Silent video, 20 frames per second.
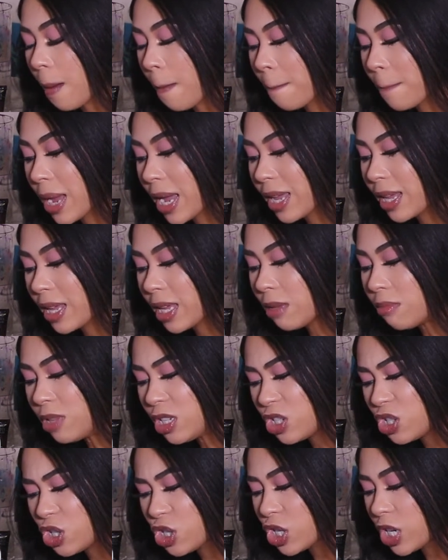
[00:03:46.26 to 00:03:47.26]
my
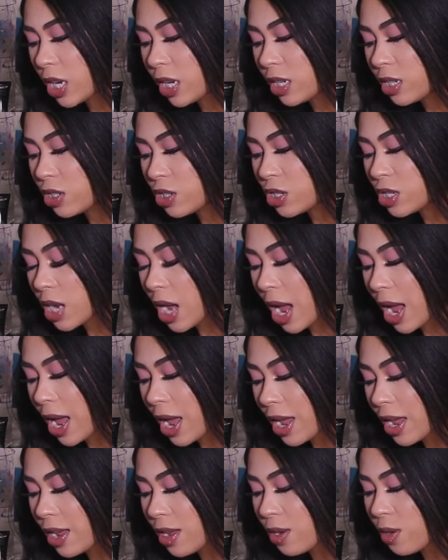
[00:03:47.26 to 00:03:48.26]
image changed.
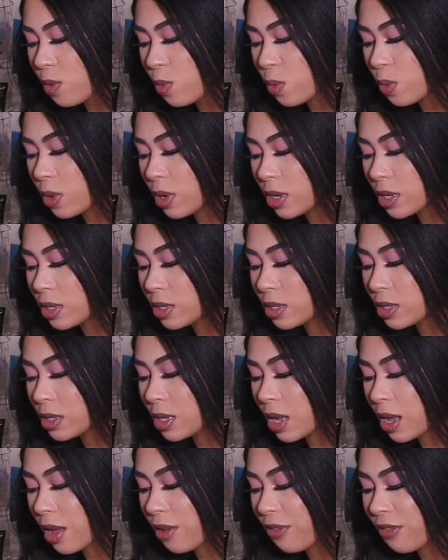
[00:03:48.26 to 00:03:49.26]
I
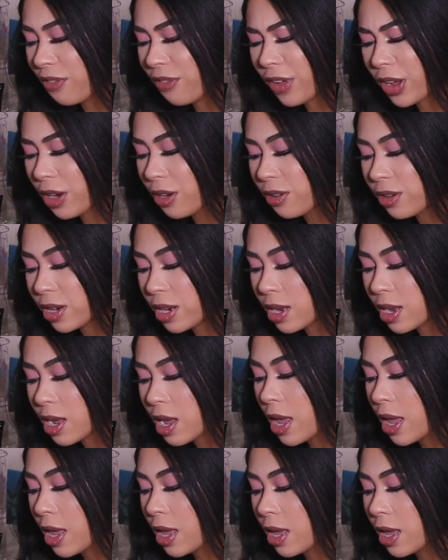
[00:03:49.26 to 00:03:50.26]
was a fairy,
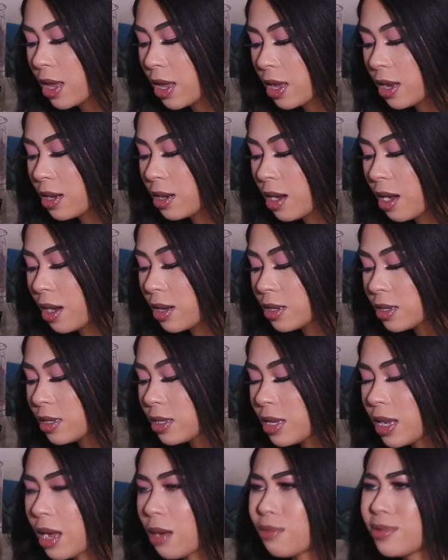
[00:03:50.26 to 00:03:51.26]
and
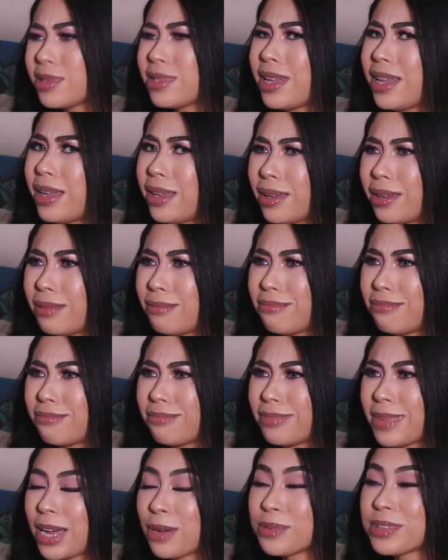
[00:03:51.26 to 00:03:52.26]
honestly, I was naked.
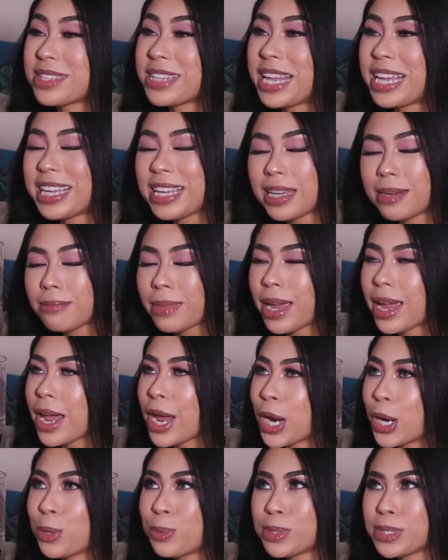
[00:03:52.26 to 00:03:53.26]
I was naked, my
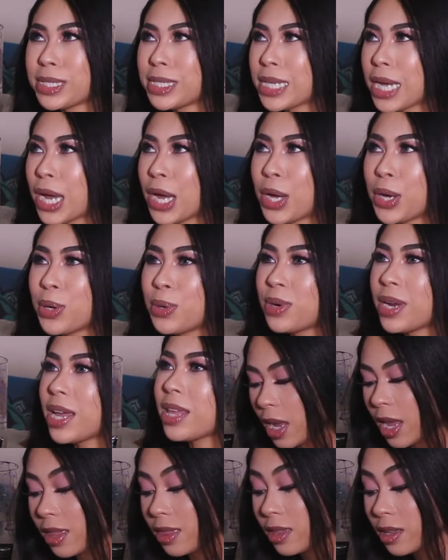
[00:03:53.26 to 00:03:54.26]
hair was down,
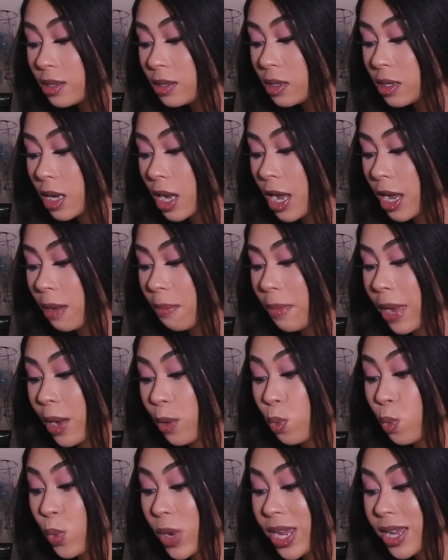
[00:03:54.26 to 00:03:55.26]
and this time
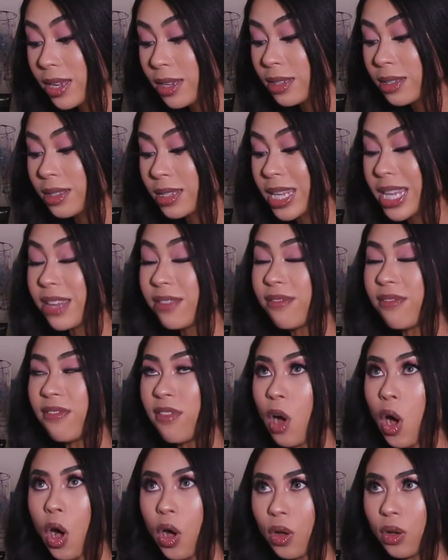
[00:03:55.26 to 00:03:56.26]
my wings
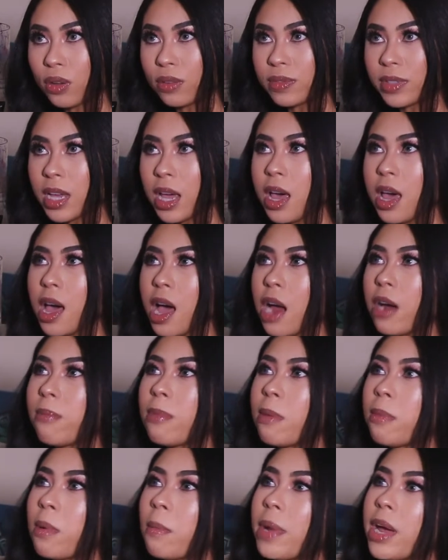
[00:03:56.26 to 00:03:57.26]
evolved. I
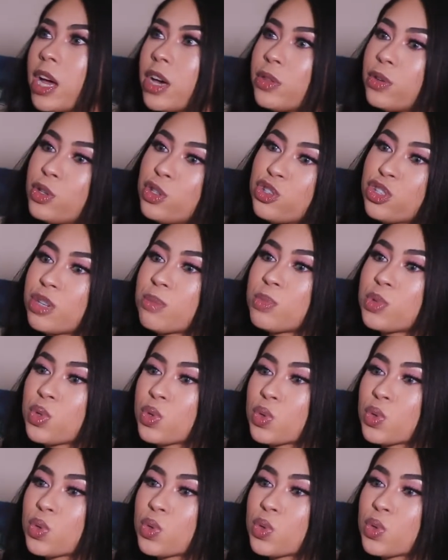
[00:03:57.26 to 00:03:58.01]
remember my other dream